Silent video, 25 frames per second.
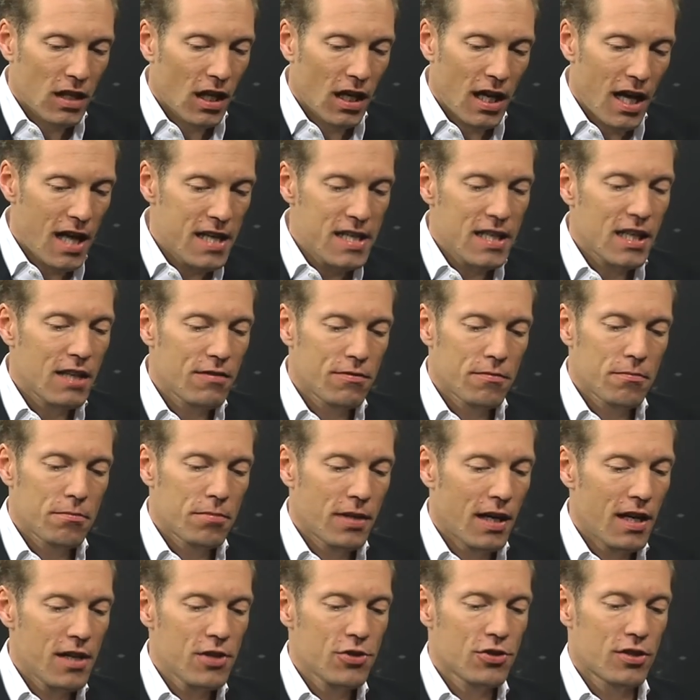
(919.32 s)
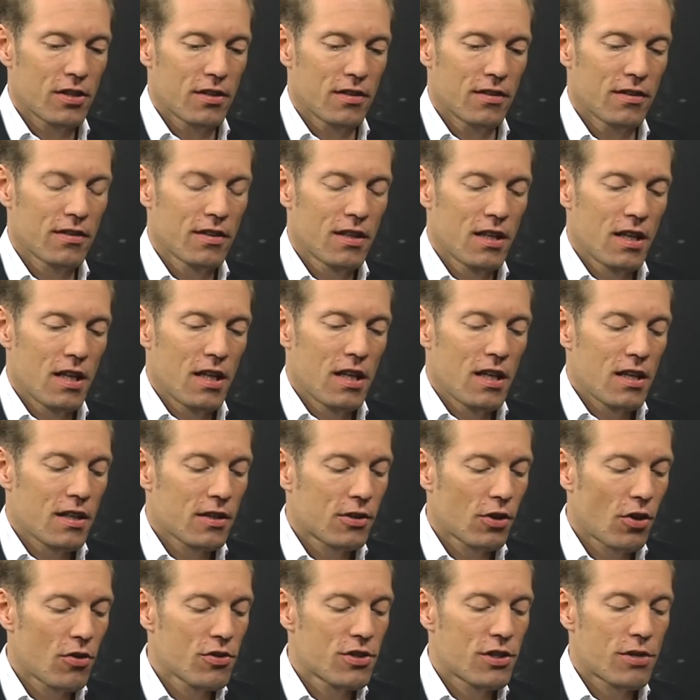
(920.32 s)
any given patient
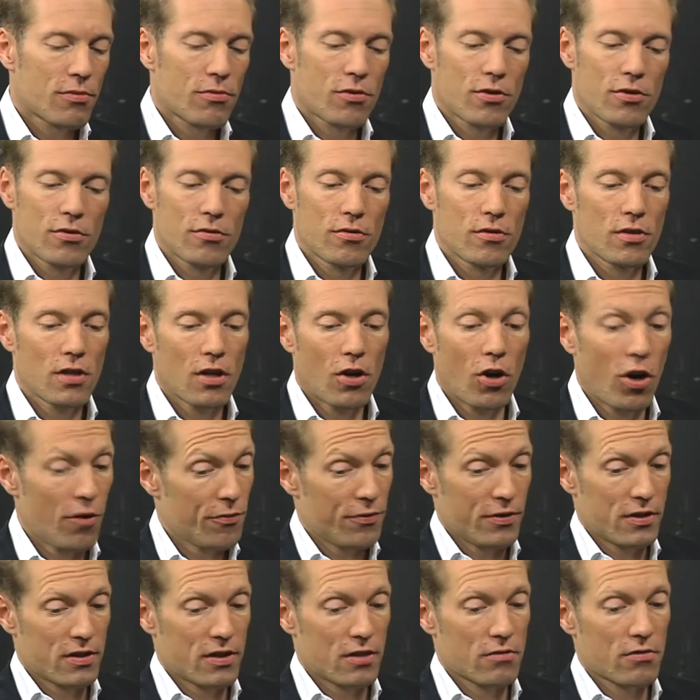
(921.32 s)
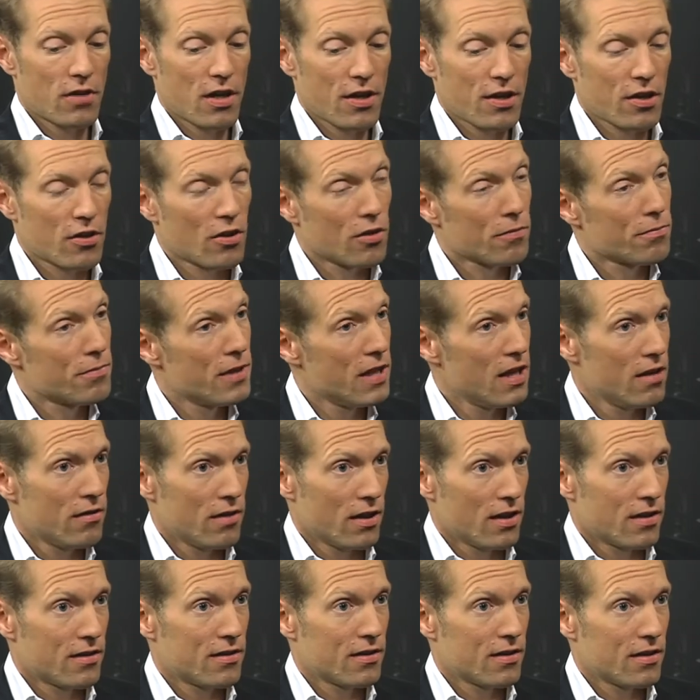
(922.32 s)
goes through often a rather long
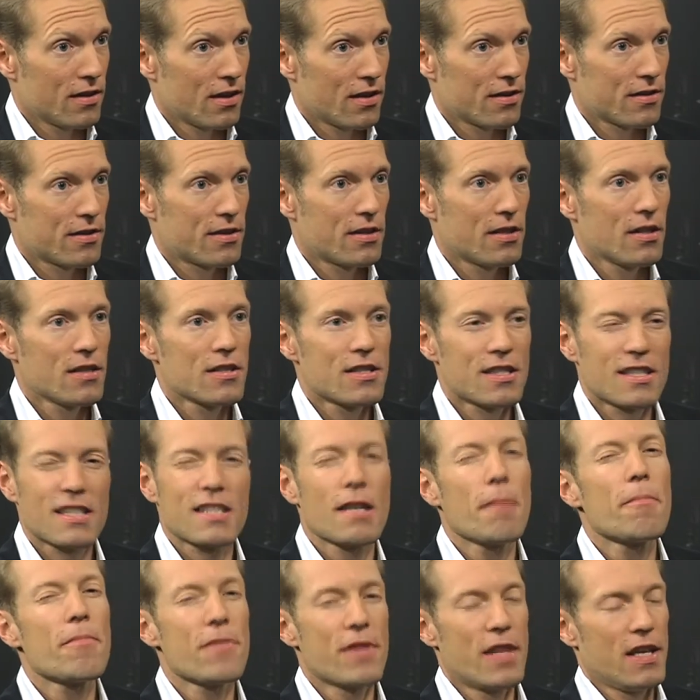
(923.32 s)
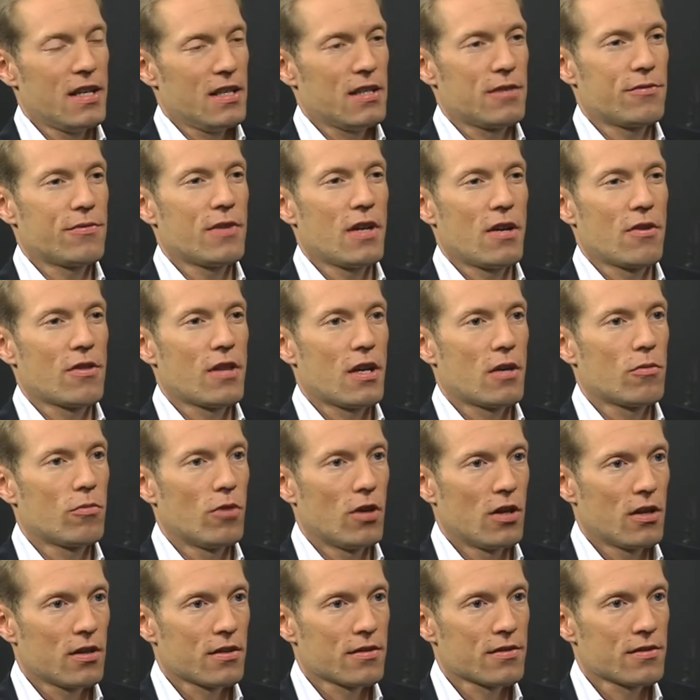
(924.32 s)
period until something is found that
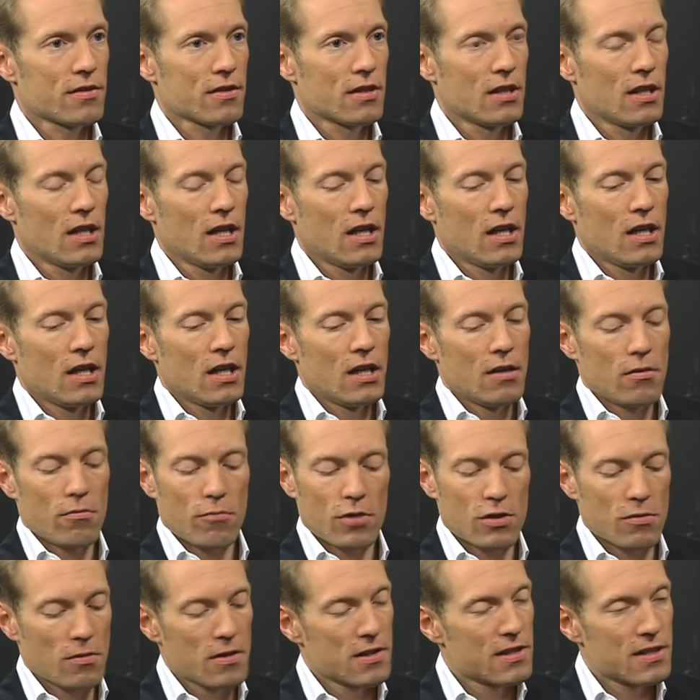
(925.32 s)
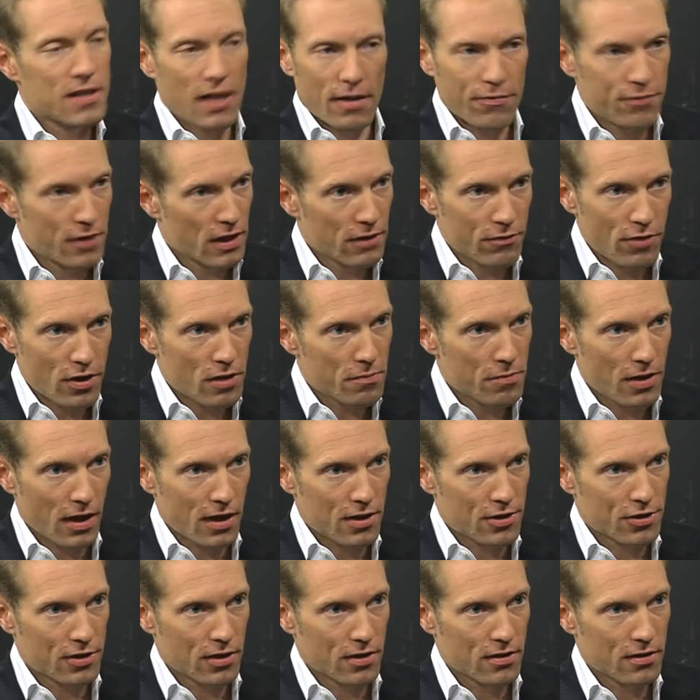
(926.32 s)
works, which means suffering for the
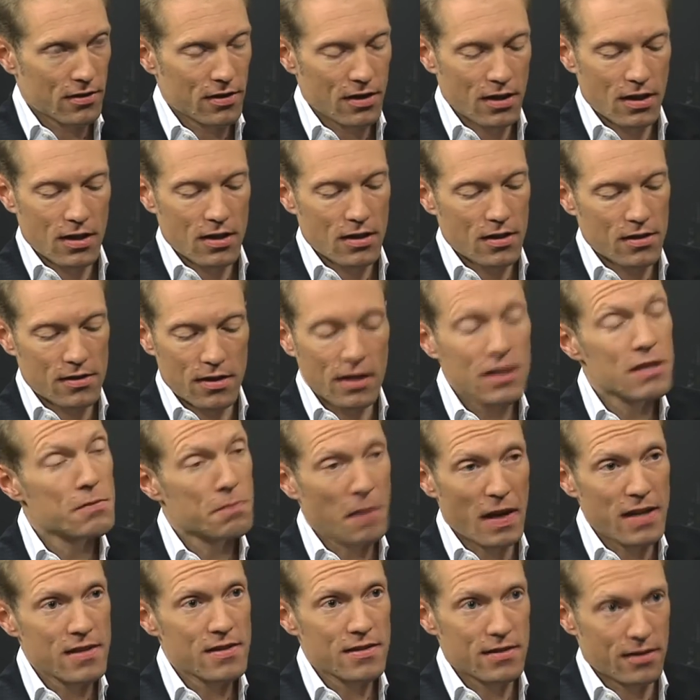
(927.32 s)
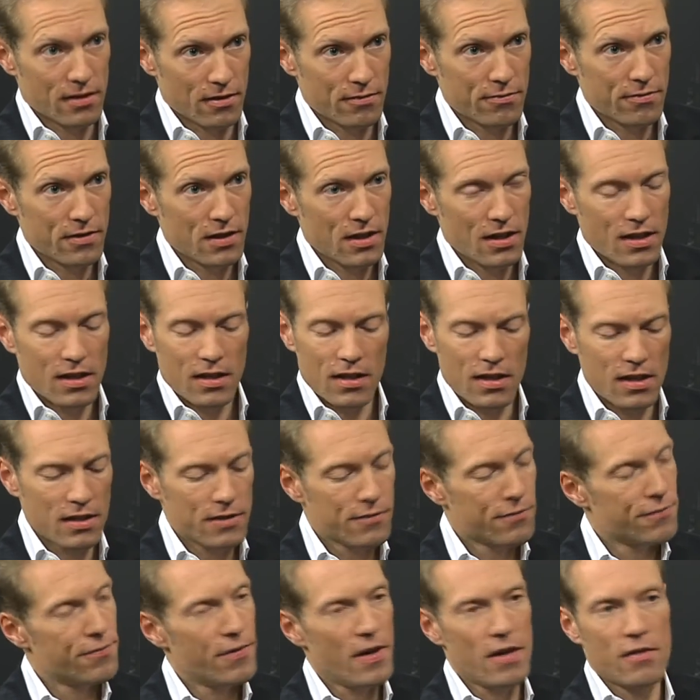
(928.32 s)
patient, it's expensive, and
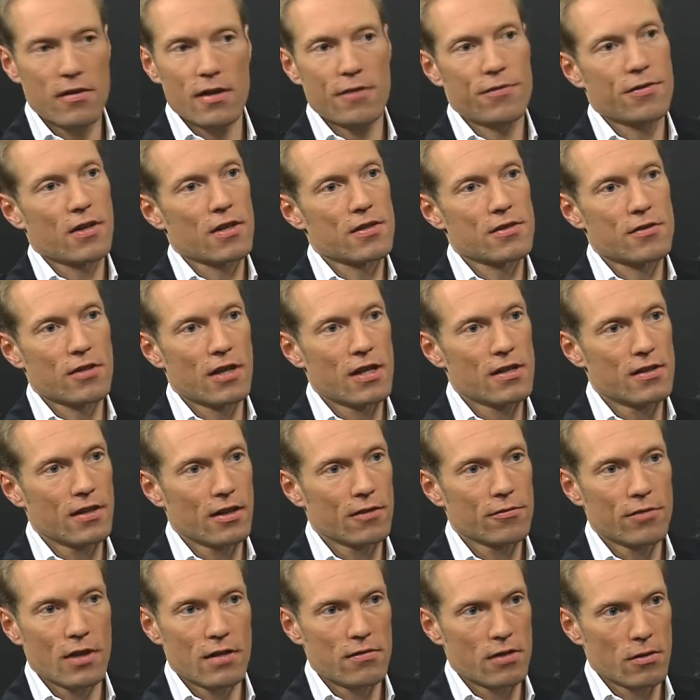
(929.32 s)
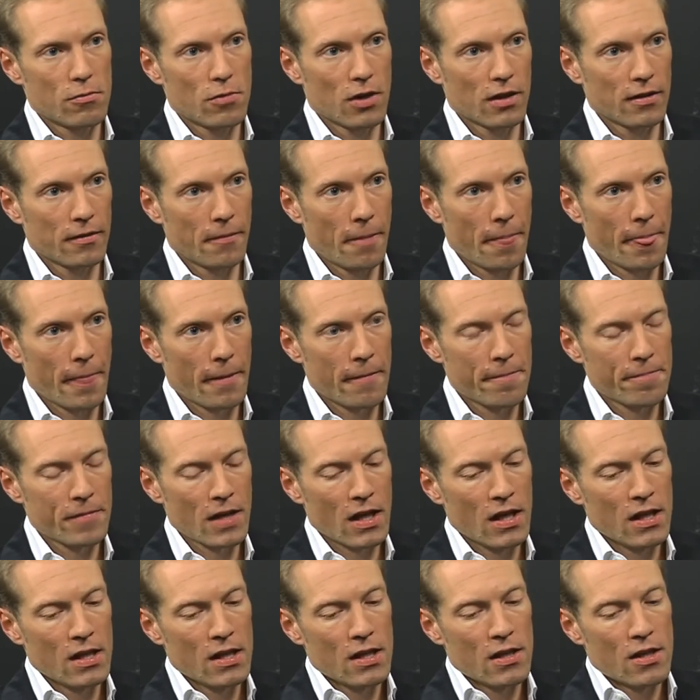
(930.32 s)
it's very frustrating for everyone.
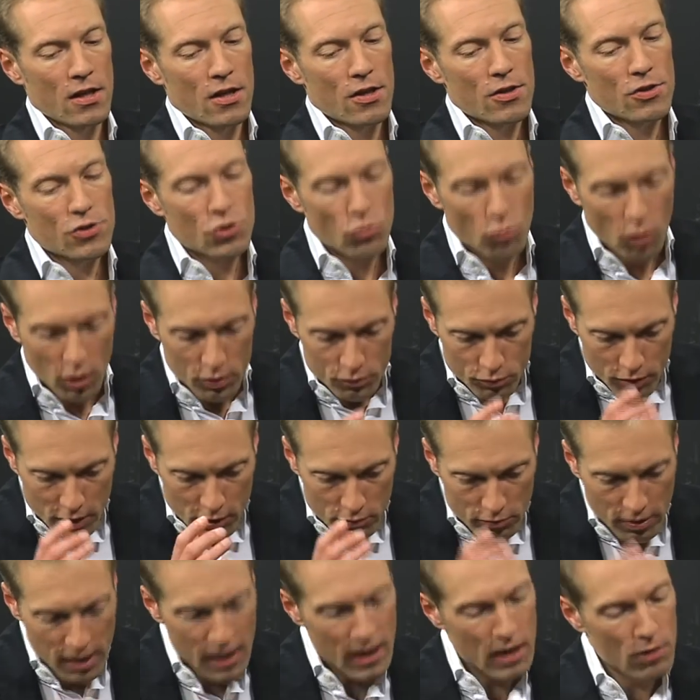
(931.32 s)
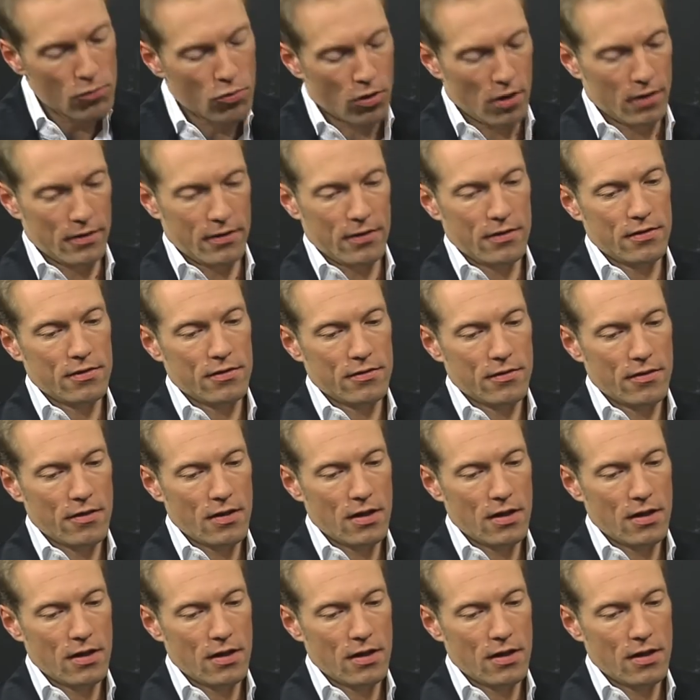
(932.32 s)
So what we really want